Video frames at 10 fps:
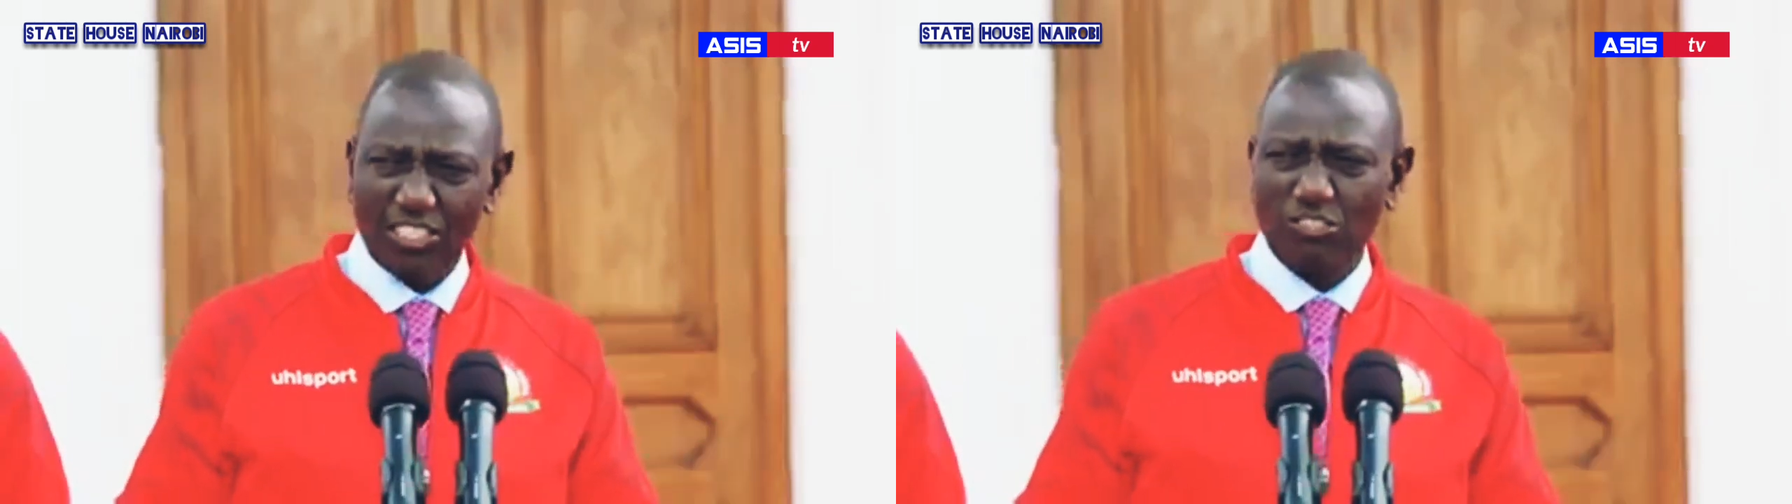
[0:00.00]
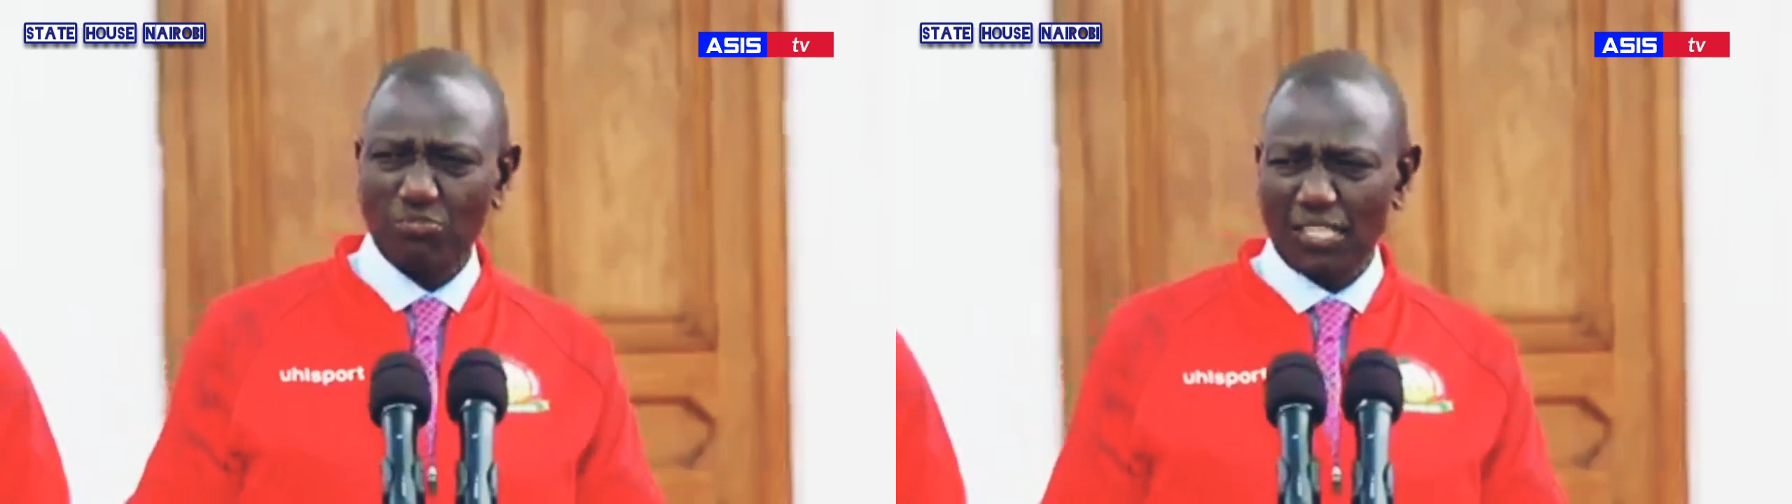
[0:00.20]

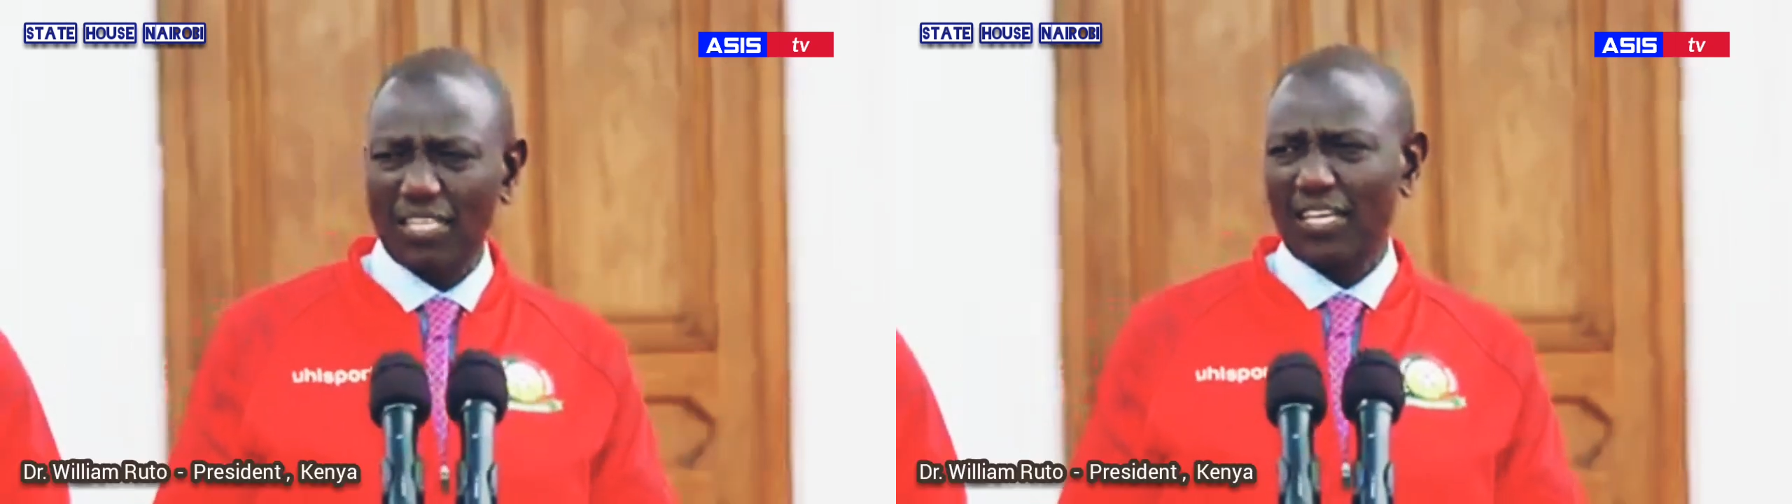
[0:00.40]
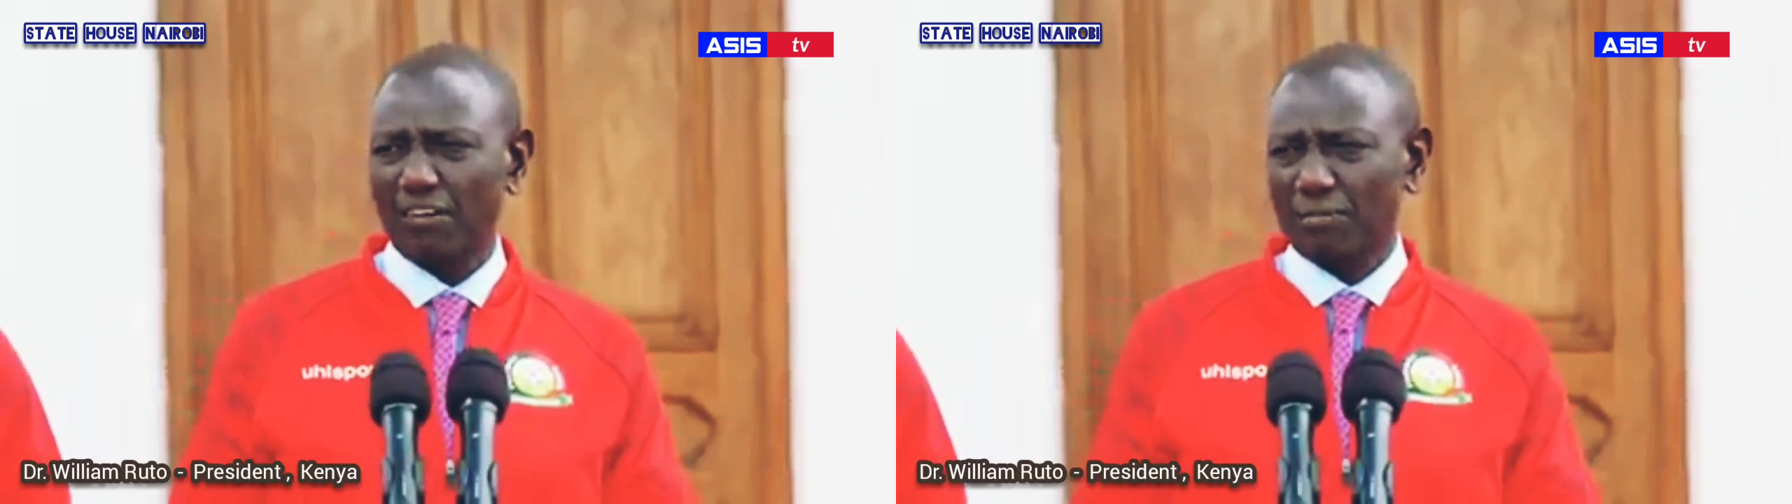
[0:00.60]
to
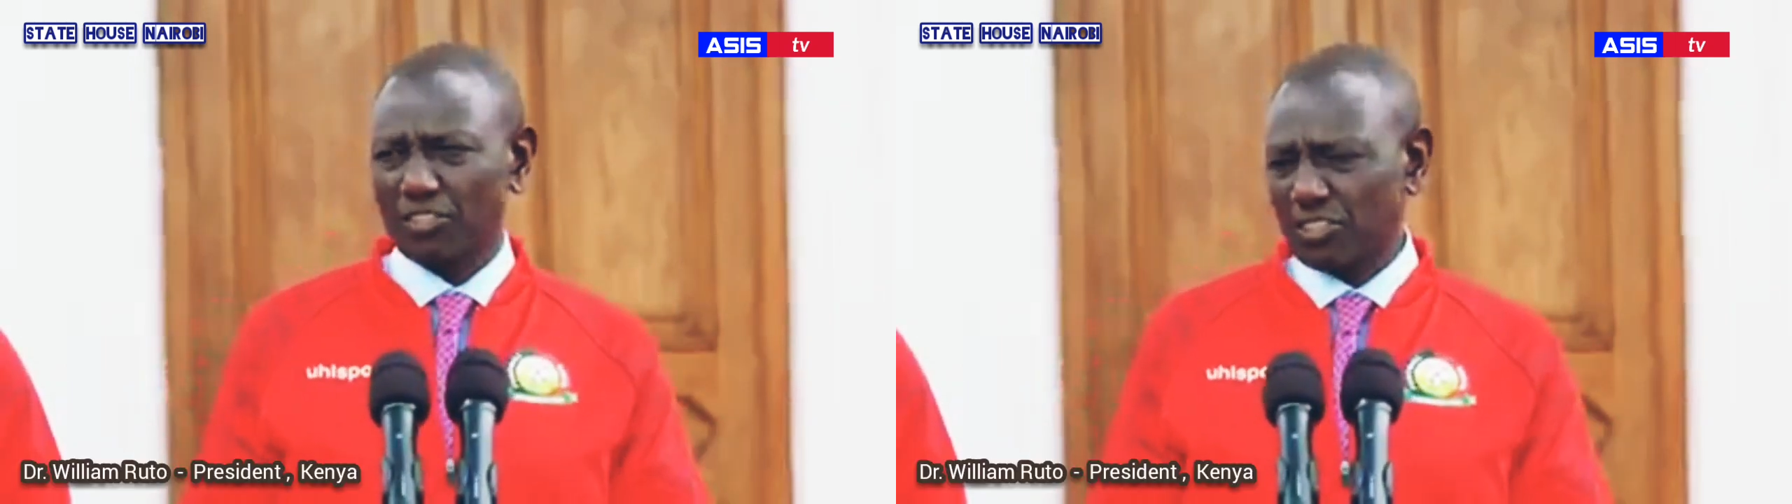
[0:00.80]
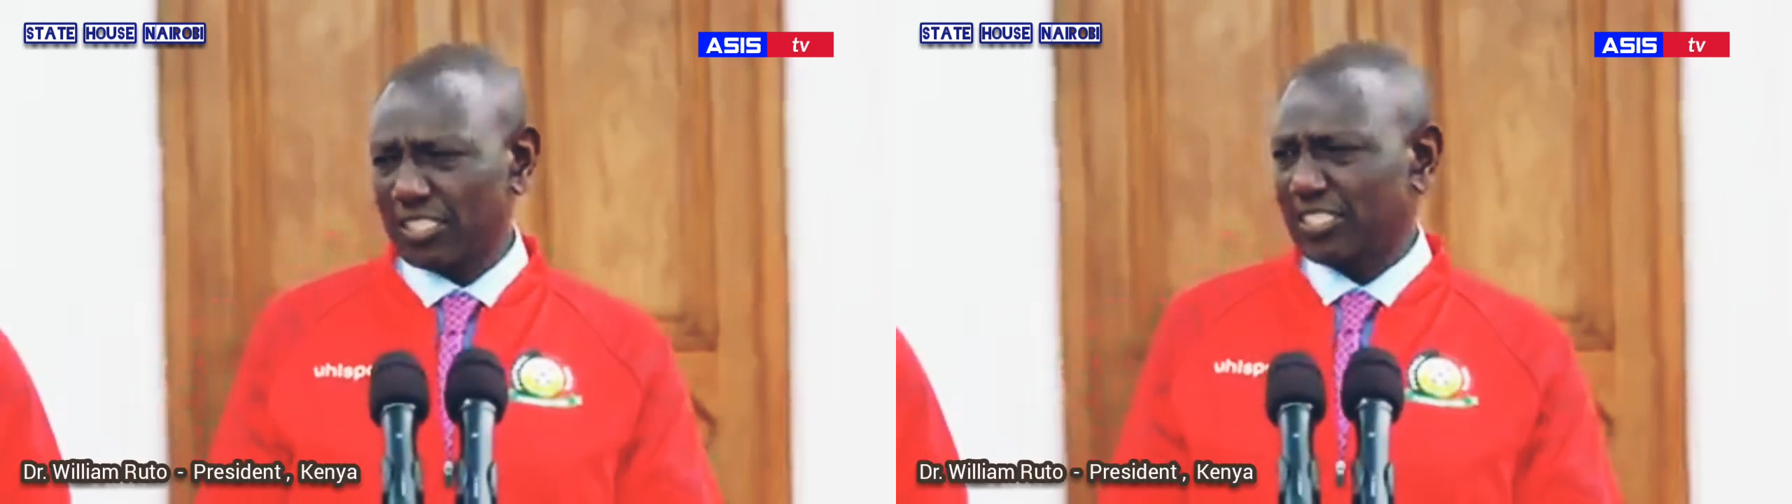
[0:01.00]
be an
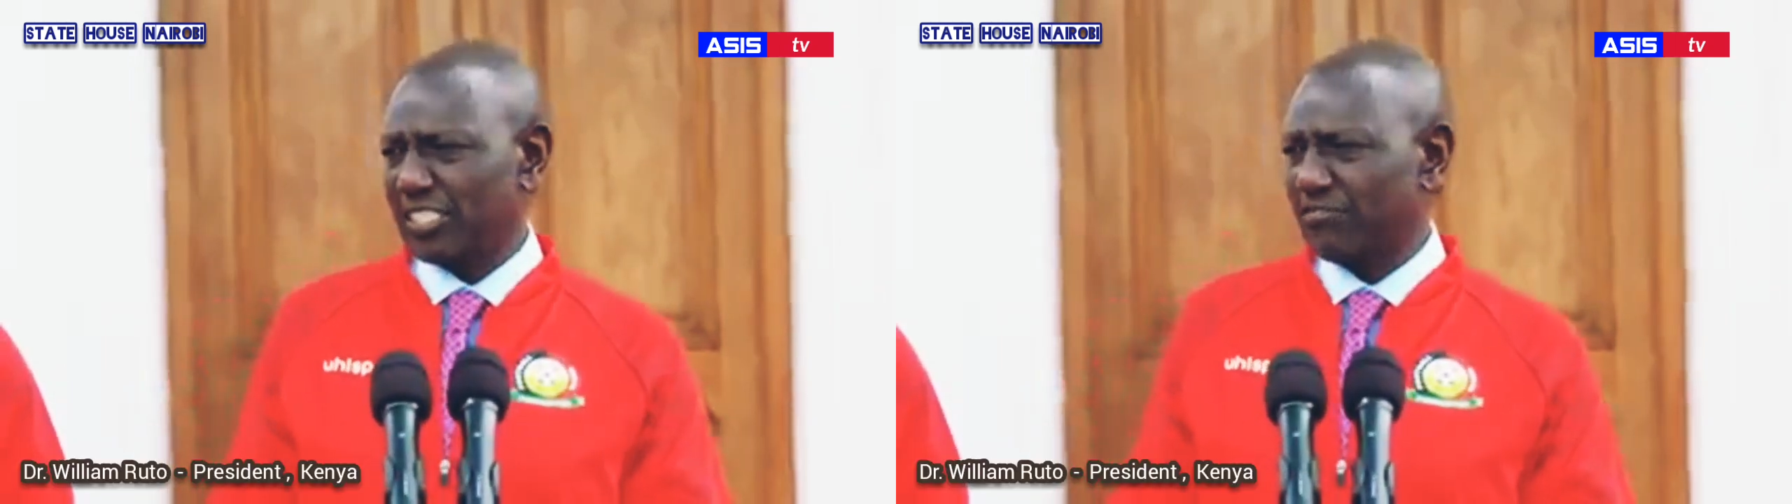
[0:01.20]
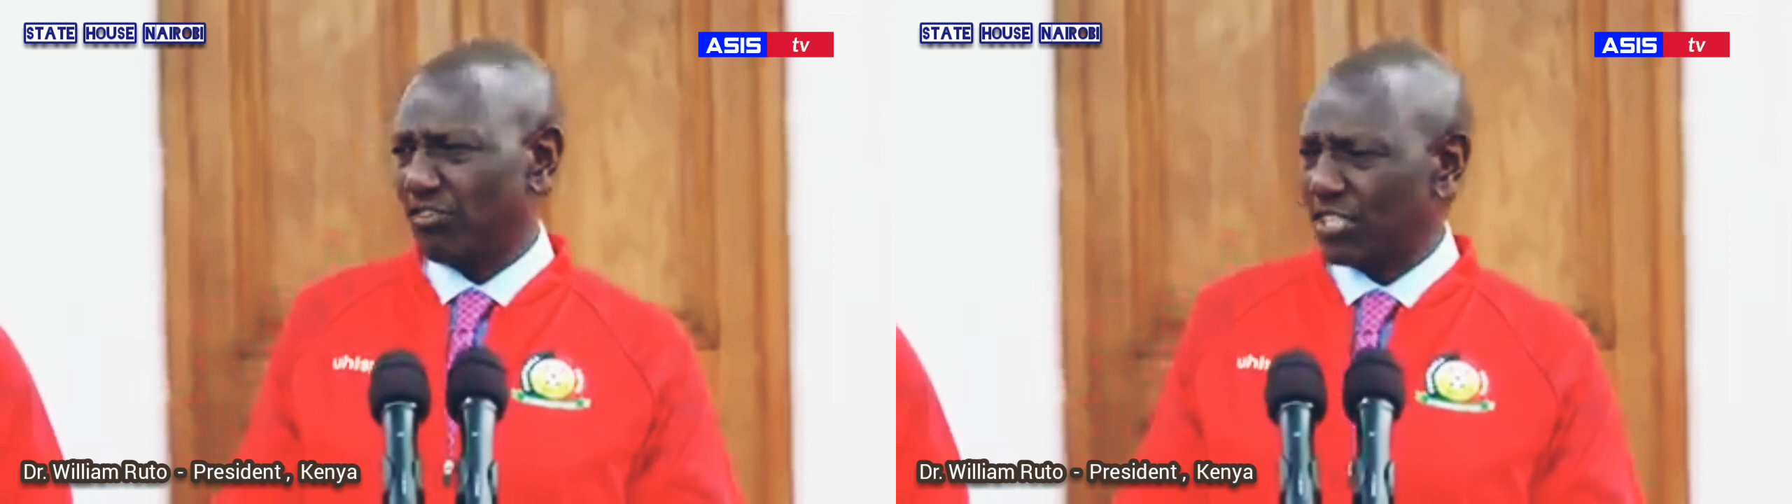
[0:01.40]
opportunity for